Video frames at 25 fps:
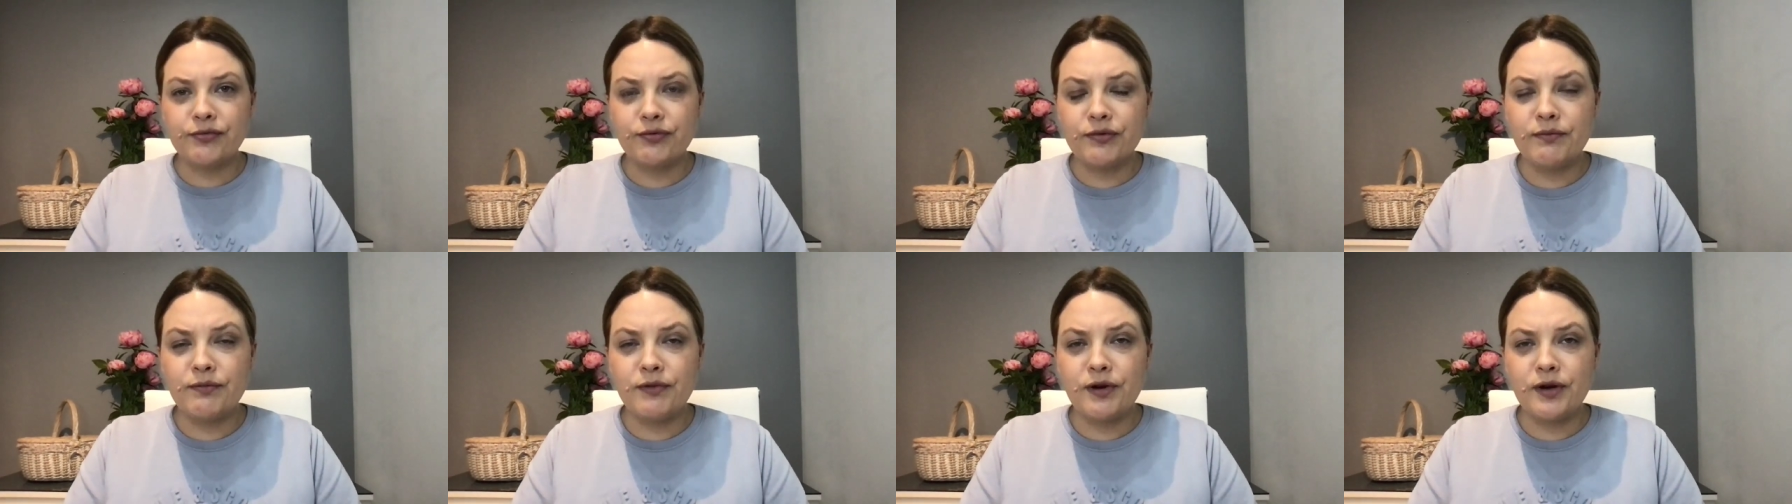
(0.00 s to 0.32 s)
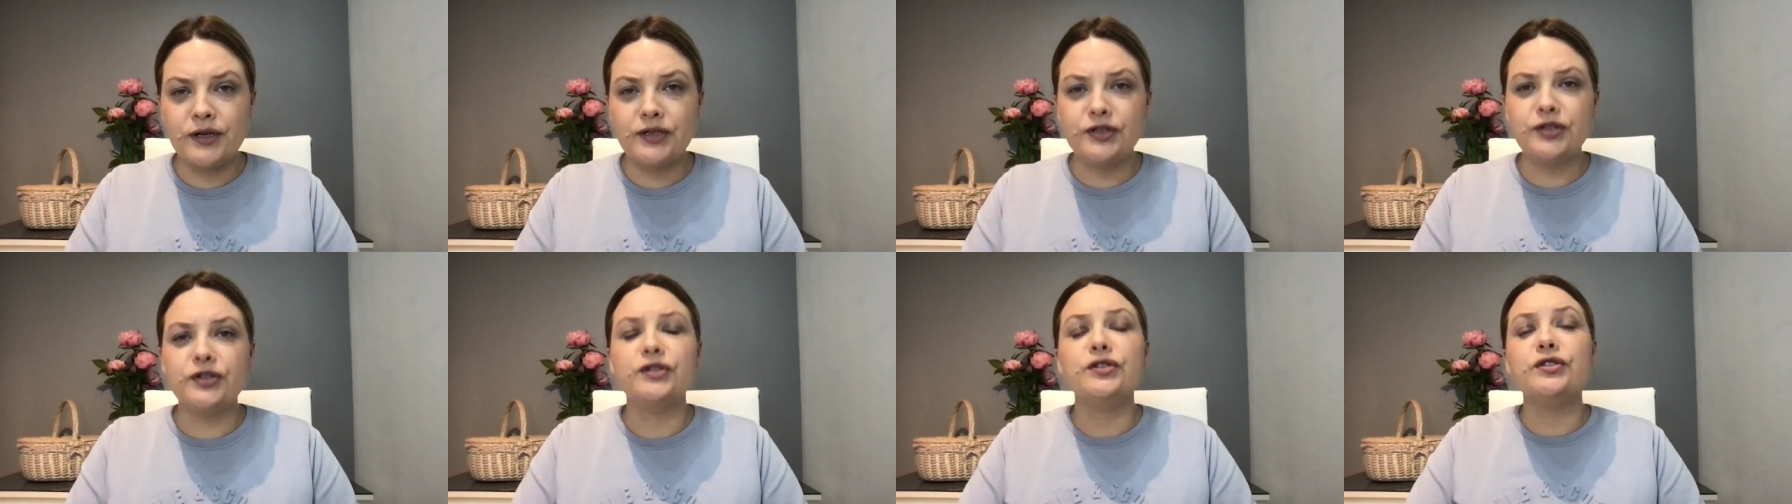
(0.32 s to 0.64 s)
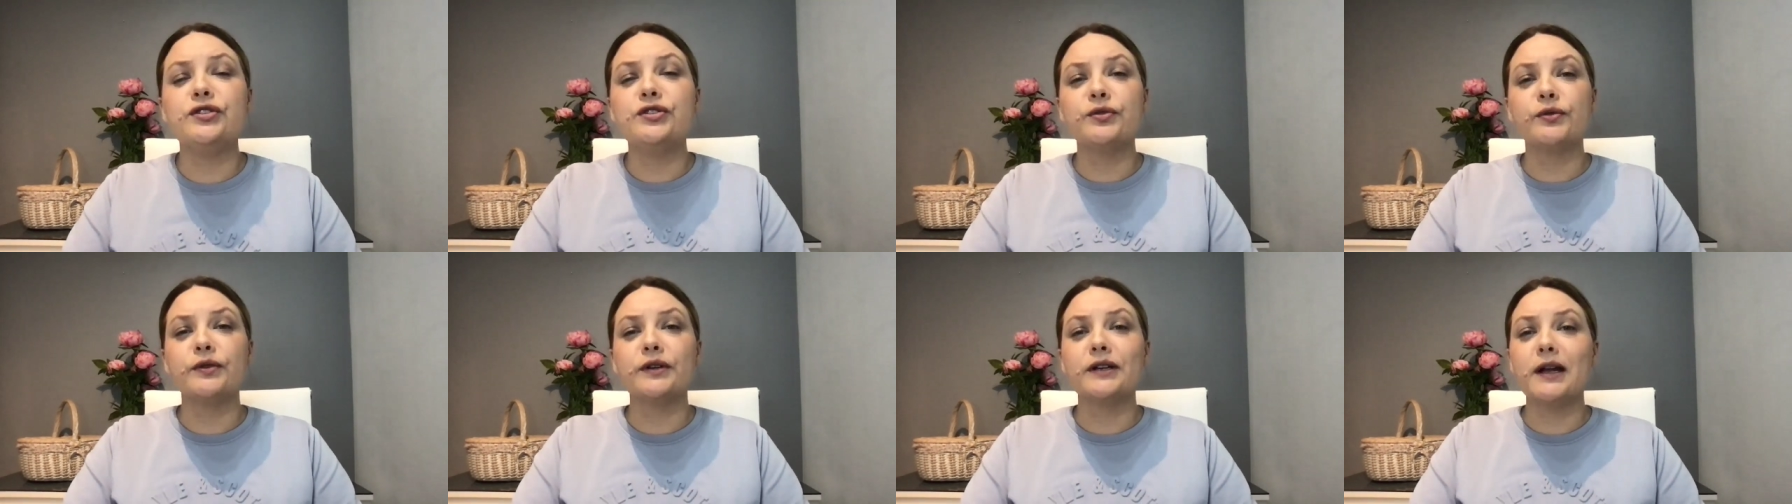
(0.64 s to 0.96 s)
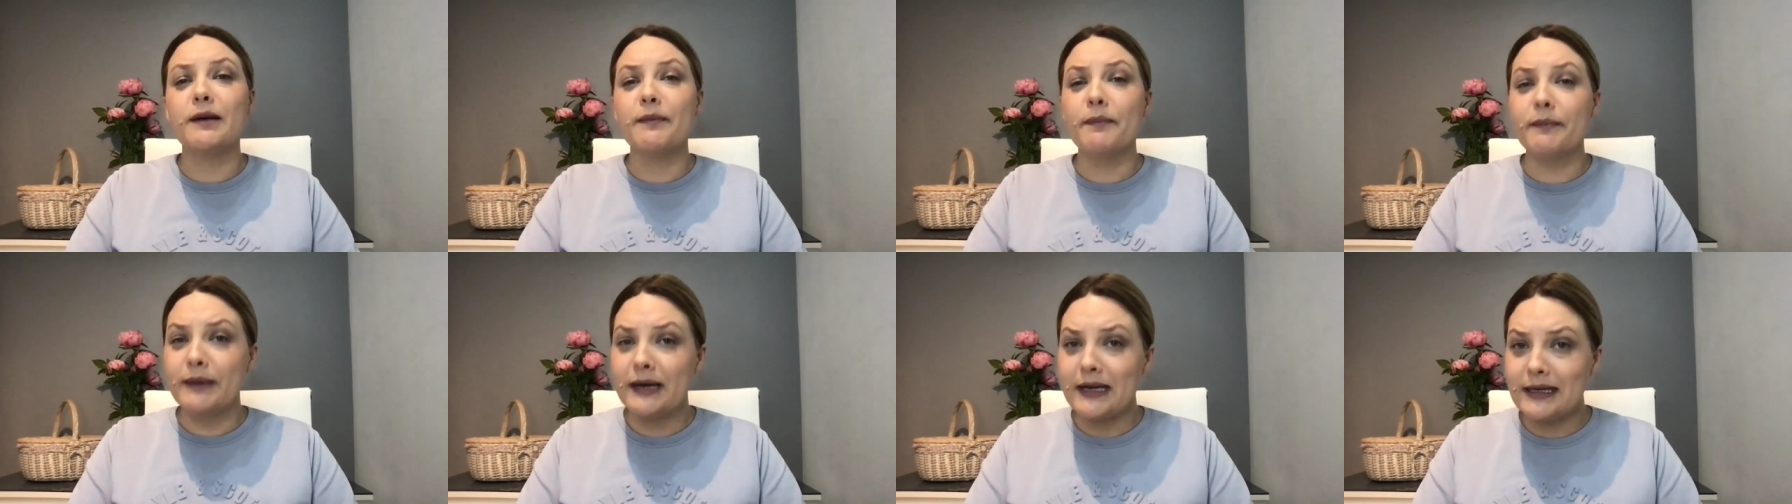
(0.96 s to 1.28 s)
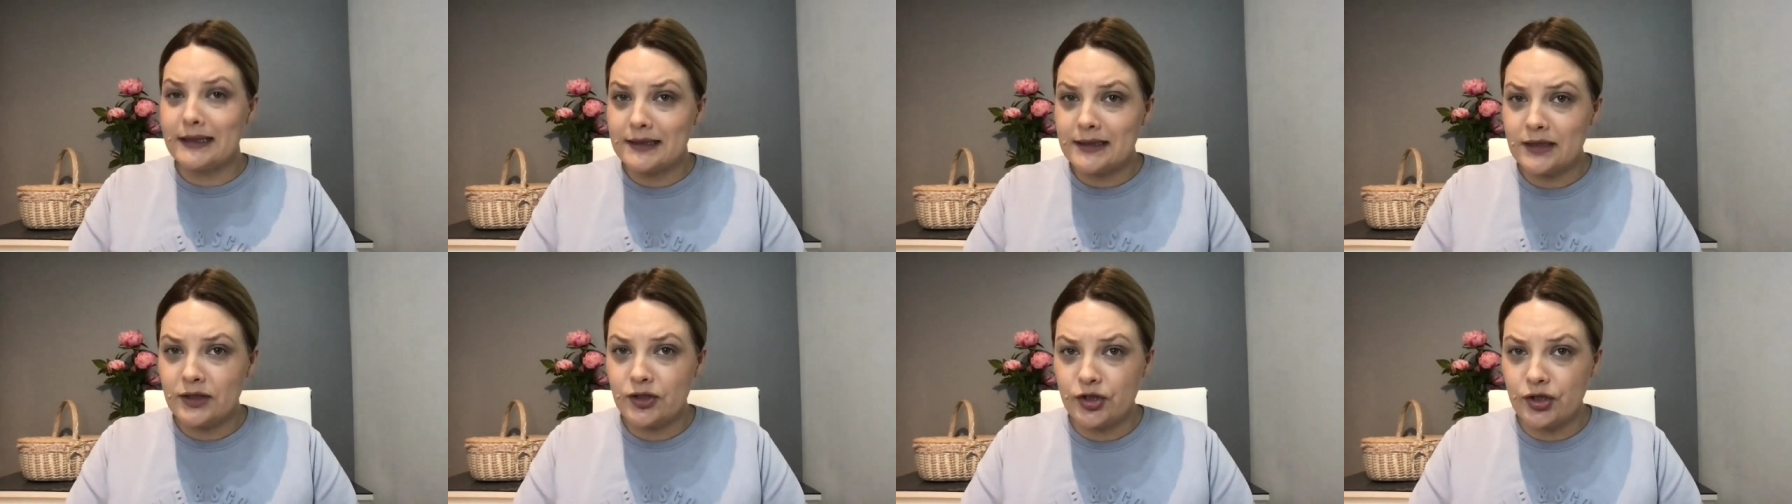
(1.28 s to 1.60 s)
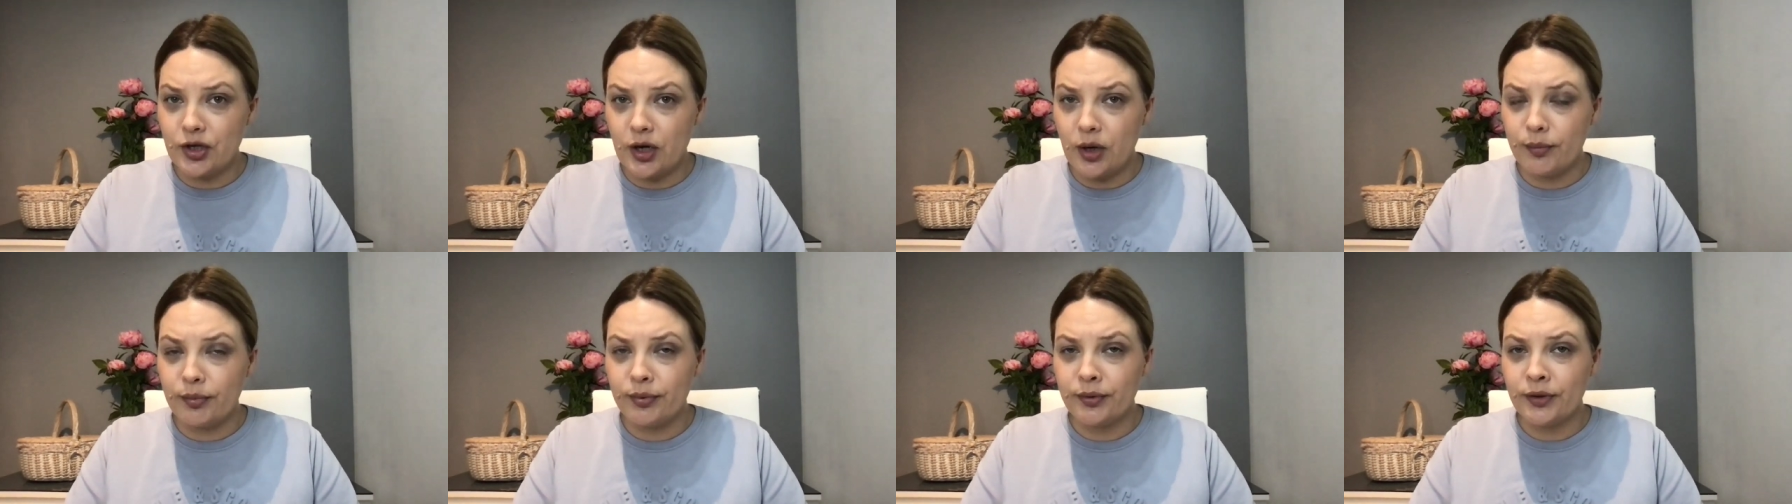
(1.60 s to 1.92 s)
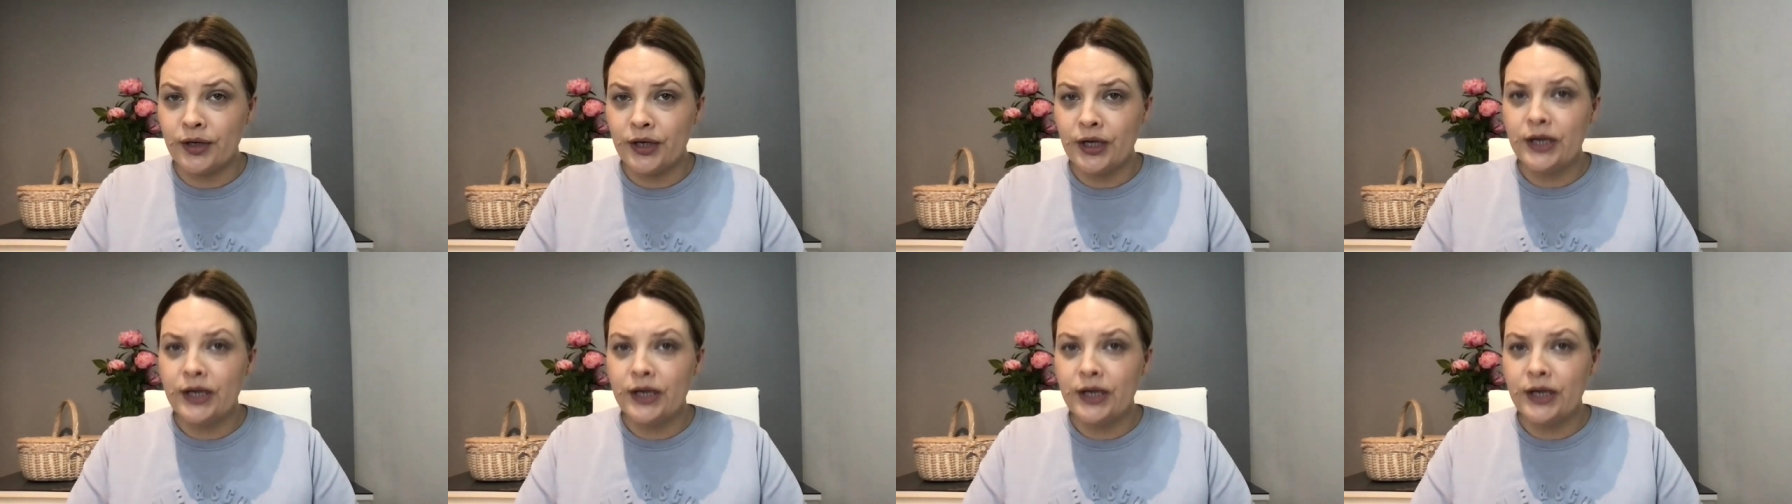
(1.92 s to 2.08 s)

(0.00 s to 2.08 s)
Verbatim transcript: remind you you're doing an amazing job.